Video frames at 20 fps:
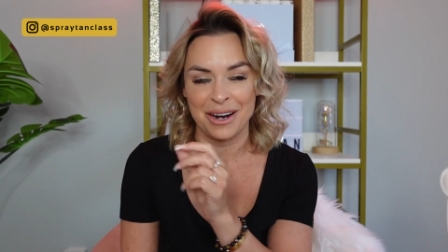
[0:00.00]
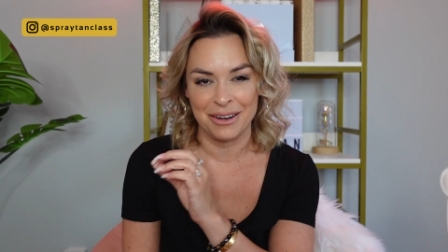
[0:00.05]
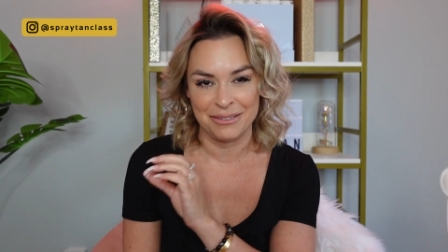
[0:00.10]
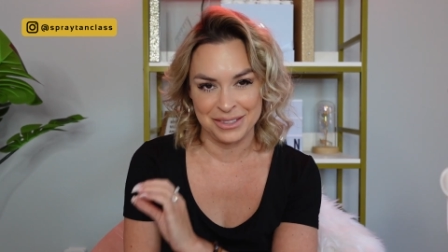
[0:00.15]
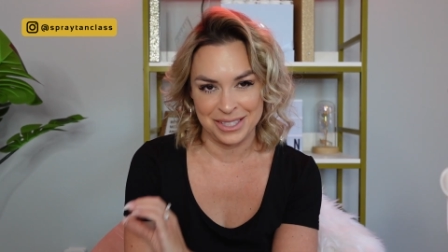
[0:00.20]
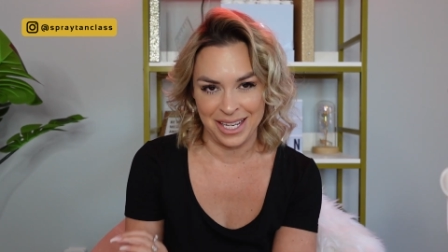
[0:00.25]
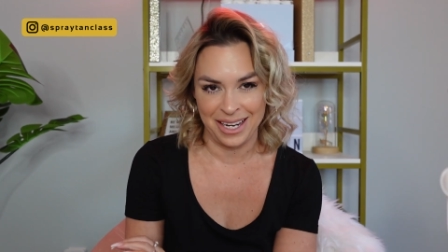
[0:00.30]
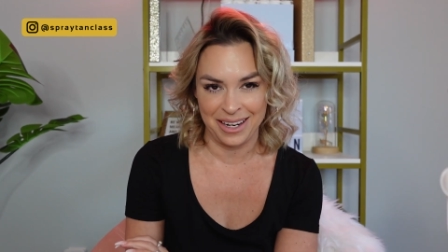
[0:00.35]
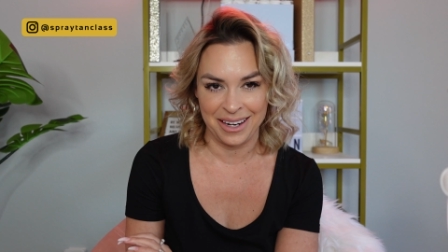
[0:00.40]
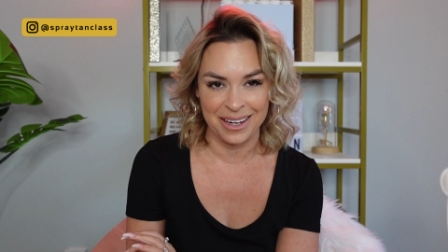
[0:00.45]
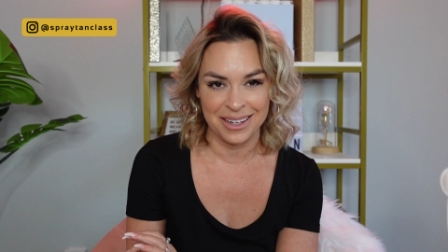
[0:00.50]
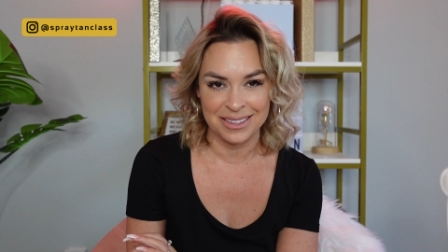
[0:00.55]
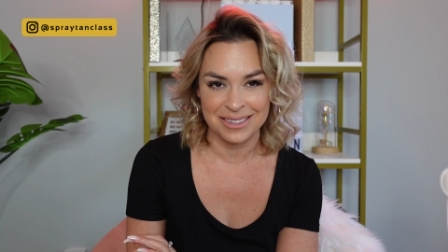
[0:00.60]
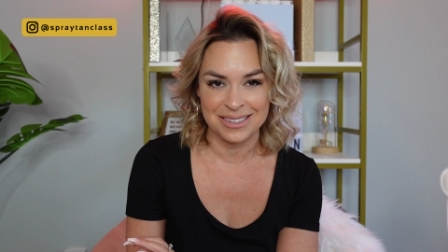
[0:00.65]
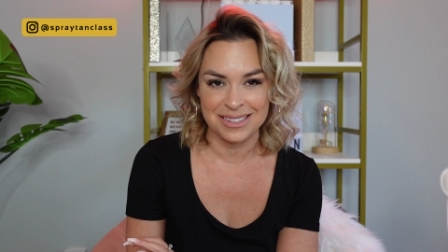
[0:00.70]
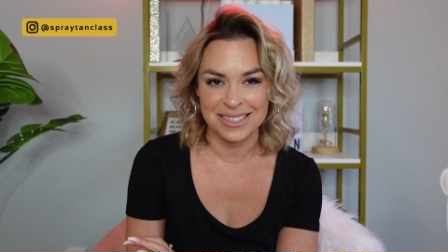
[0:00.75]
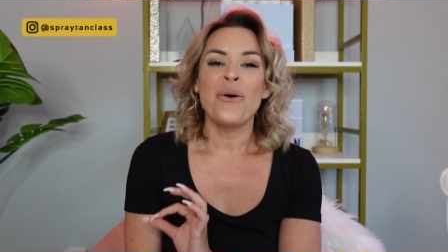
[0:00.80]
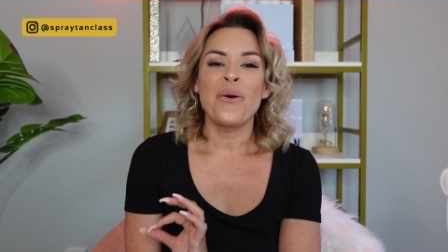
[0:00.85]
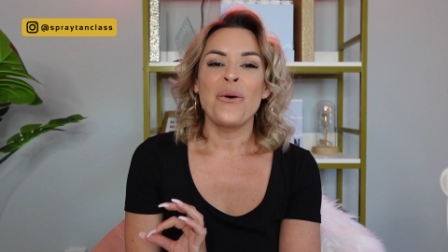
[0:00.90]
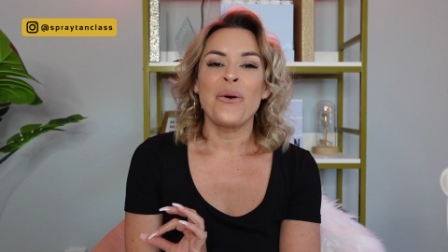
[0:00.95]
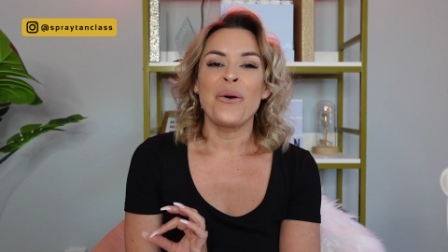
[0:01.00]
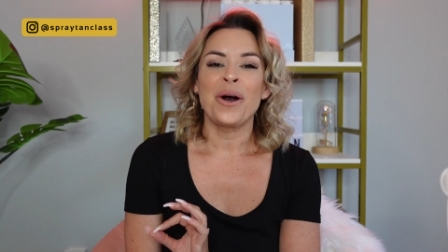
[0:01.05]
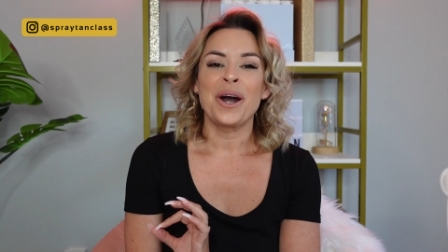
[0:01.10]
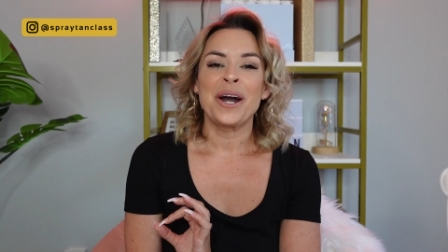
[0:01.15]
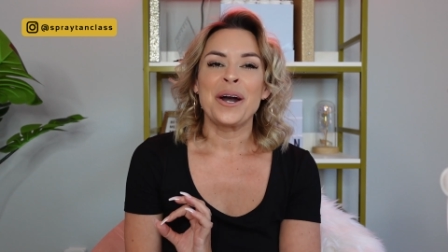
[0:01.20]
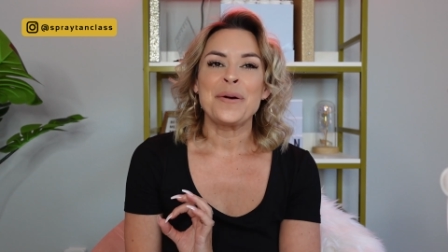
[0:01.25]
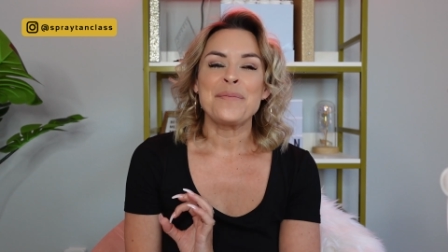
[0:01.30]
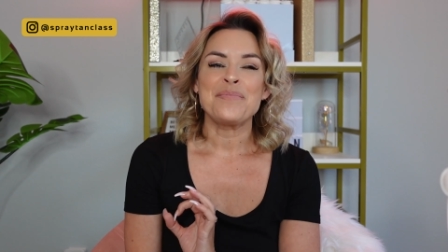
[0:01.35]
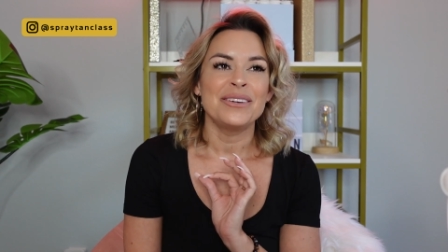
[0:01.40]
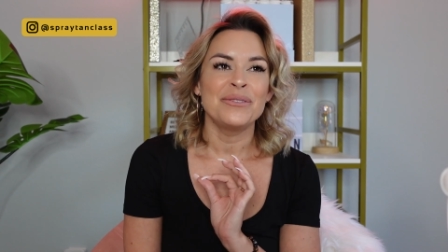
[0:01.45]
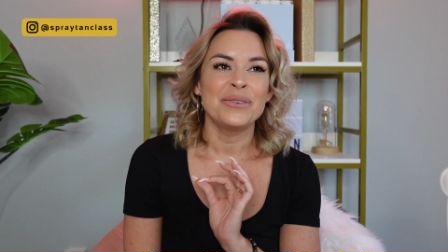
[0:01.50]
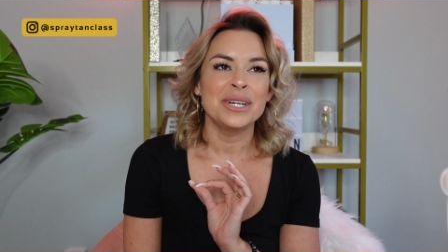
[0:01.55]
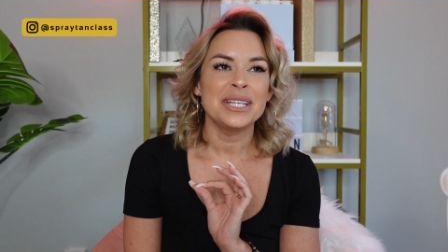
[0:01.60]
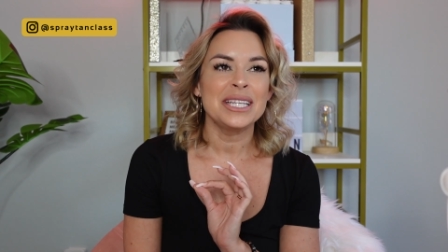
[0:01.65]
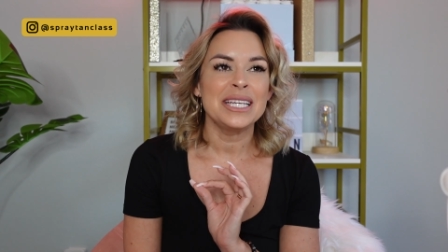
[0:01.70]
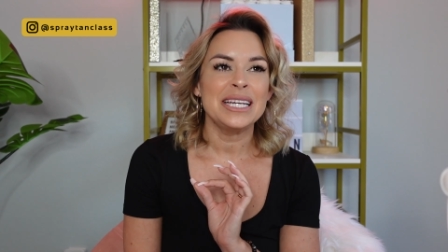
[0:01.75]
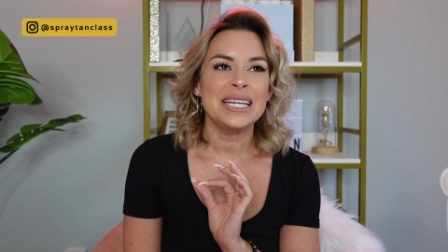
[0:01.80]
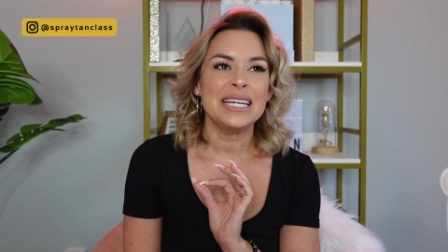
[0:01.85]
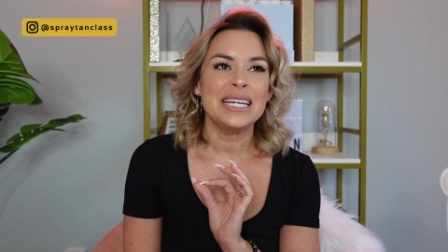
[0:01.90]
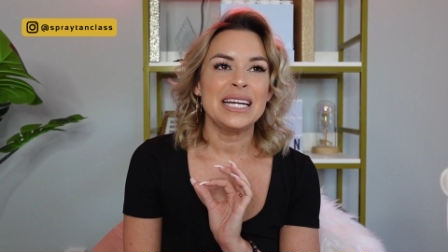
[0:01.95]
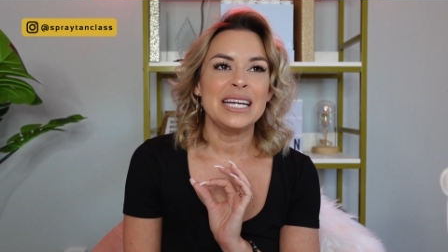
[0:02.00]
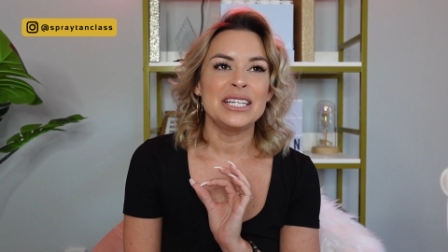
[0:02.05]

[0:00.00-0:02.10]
of seconds. Or really,